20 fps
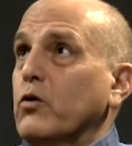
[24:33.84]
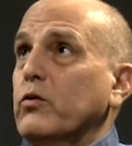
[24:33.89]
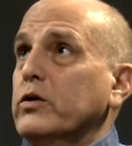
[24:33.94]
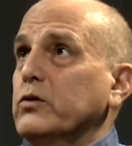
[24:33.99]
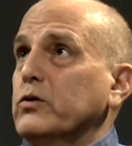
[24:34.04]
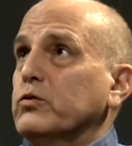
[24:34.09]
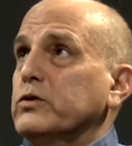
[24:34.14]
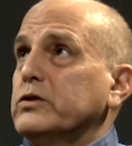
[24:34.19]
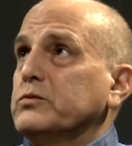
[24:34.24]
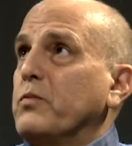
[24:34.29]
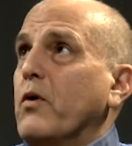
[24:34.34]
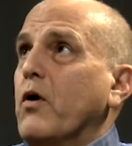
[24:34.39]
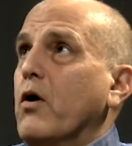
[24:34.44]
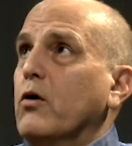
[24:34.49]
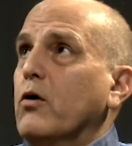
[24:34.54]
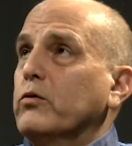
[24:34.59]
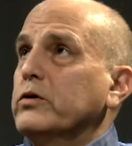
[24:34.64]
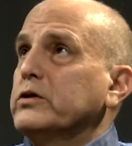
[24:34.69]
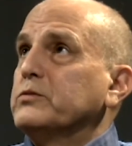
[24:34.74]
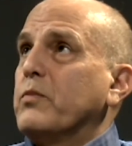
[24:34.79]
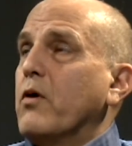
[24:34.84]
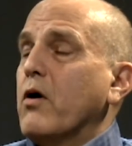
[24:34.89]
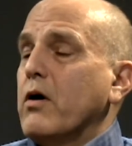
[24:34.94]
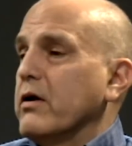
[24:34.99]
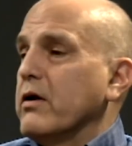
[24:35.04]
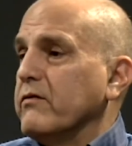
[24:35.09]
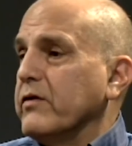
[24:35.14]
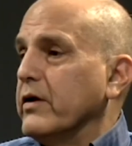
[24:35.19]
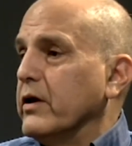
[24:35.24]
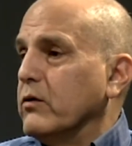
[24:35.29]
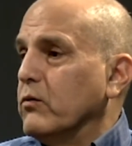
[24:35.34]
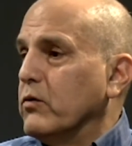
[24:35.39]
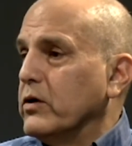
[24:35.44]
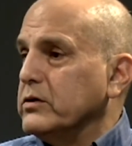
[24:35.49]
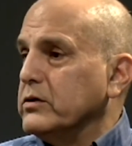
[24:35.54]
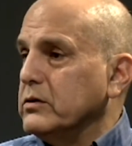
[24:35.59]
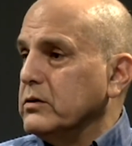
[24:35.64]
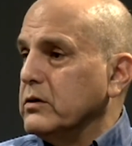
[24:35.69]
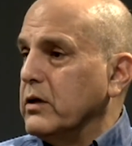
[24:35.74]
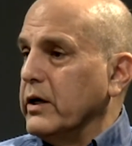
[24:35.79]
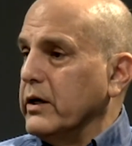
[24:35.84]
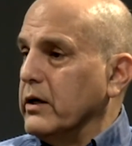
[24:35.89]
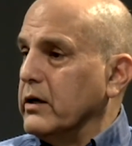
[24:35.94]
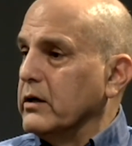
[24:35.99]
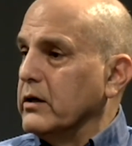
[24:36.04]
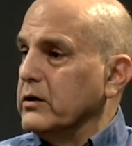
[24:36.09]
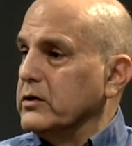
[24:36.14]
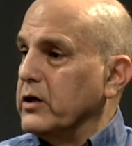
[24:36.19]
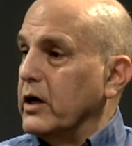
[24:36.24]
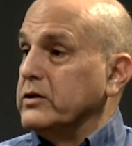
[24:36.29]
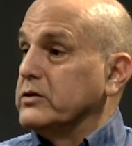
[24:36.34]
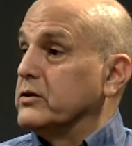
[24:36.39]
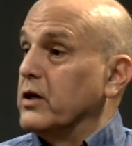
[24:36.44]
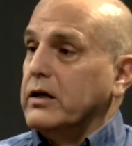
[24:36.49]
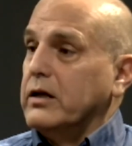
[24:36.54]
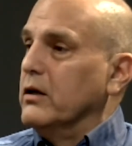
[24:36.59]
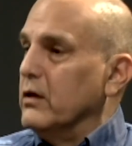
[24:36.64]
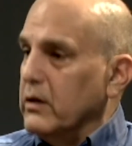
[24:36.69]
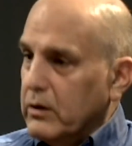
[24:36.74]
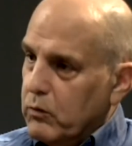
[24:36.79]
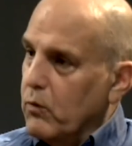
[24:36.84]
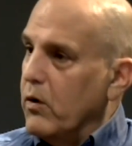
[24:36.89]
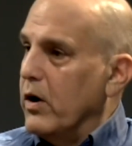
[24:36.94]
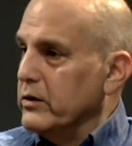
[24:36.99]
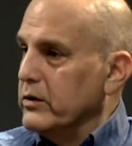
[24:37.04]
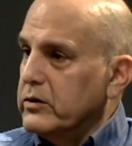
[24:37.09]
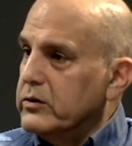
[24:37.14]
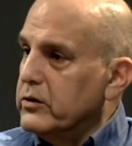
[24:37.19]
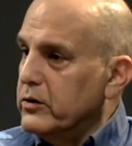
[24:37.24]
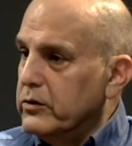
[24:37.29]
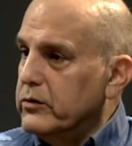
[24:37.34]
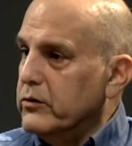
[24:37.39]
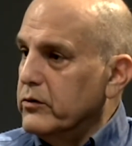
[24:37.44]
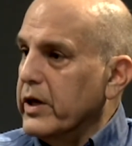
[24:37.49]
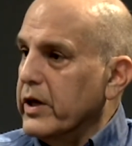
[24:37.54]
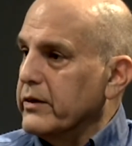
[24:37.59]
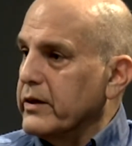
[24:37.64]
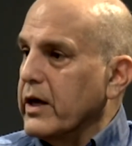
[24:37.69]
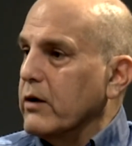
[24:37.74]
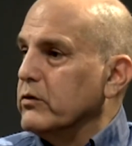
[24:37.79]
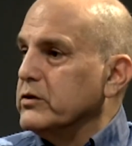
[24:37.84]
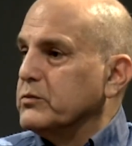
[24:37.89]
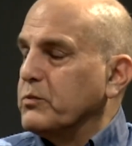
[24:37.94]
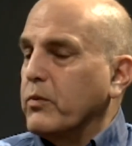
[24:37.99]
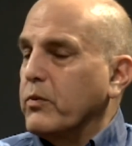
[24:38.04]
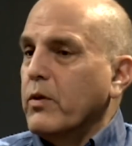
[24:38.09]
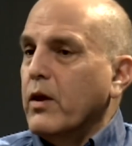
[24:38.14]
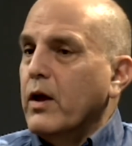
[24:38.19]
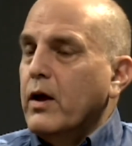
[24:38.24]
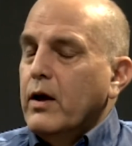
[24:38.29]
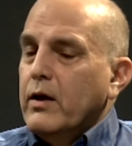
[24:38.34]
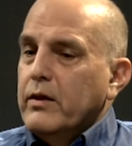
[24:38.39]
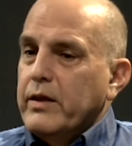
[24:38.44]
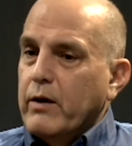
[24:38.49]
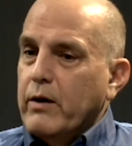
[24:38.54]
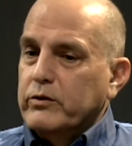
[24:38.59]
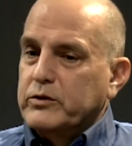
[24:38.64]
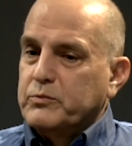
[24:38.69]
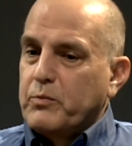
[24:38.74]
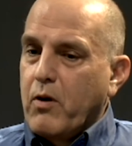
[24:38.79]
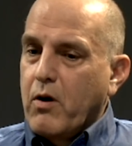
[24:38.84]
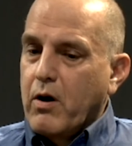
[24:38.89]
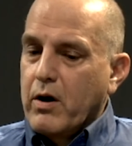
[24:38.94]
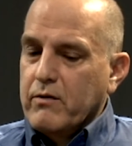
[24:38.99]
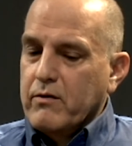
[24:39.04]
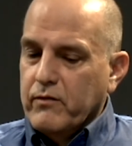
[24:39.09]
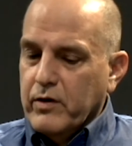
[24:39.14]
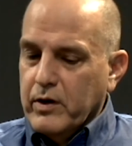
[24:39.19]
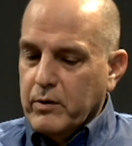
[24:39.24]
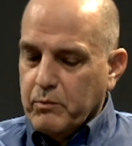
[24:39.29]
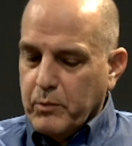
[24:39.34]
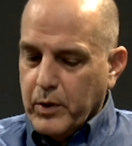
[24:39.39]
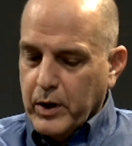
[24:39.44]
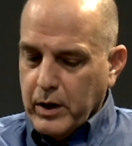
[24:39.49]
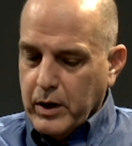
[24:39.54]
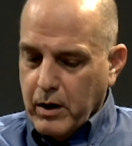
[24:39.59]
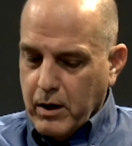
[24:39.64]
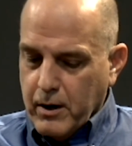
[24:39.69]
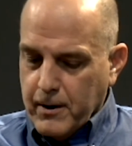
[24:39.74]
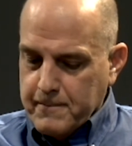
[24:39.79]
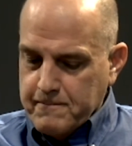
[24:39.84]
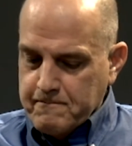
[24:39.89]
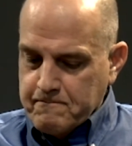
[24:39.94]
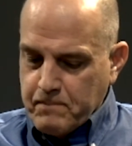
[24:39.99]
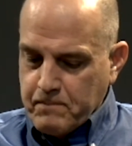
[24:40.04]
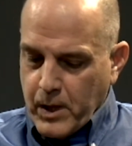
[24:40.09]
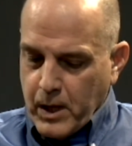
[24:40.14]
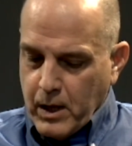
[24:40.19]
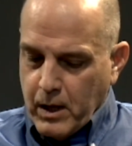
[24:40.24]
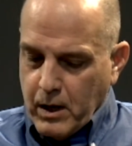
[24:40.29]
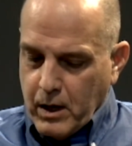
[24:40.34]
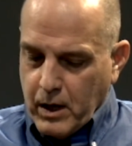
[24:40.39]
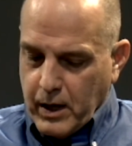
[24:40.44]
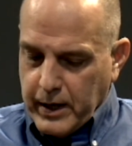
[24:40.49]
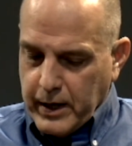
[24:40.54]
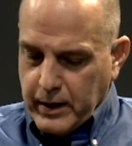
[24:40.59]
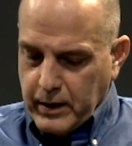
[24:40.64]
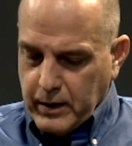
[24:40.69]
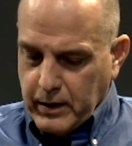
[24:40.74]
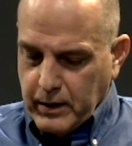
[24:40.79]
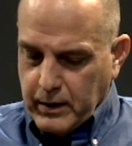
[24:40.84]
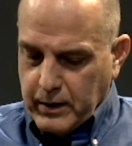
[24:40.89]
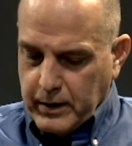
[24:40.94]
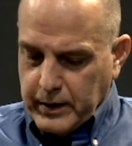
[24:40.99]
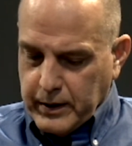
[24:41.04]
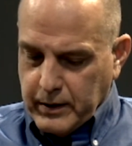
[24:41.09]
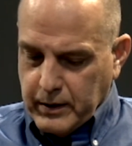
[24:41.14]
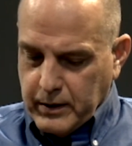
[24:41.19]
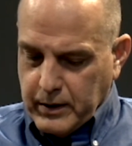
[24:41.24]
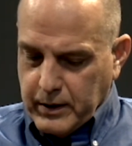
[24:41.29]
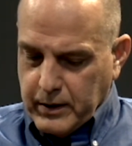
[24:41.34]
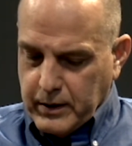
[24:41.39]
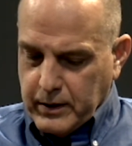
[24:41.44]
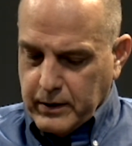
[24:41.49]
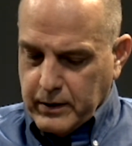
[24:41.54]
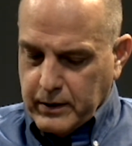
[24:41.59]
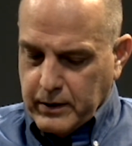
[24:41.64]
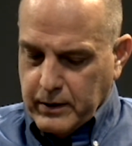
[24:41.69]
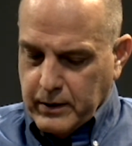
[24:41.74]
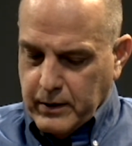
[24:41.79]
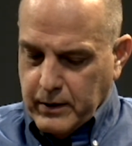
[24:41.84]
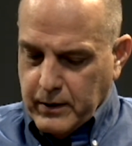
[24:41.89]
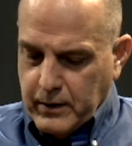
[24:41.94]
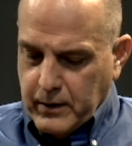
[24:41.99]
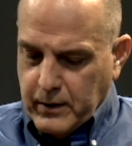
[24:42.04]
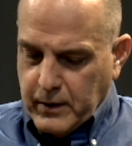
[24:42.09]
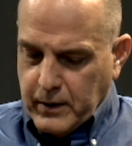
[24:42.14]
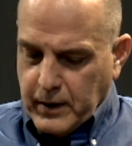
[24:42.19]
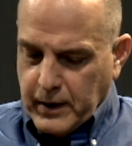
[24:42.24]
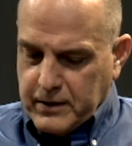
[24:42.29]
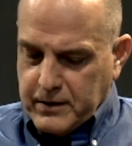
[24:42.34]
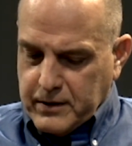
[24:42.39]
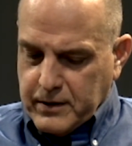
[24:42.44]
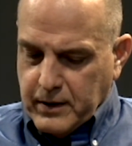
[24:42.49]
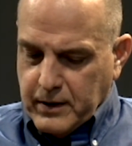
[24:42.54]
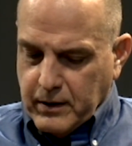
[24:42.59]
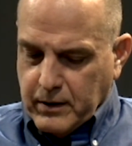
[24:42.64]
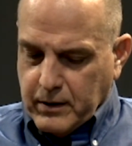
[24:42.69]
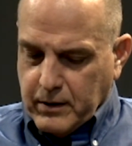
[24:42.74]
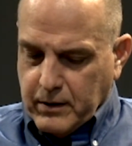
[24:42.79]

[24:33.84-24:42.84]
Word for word: was always part of it. It wasn't like uh, I suddenly wanted to do that. That was mm -hmm. that was part of it. But um, I I, uh, I think